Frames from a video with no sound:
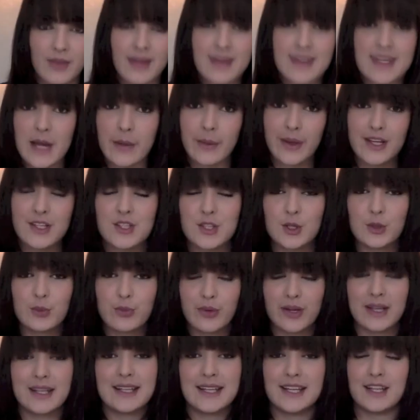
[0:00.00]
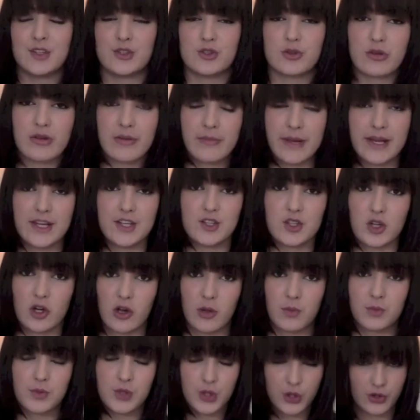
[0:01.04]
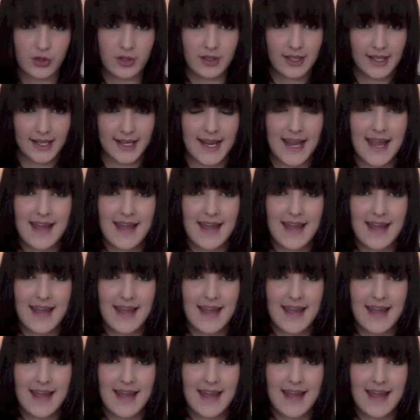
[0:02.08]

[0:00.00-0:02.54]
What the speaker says: Now, I do really enjoy my job, truly,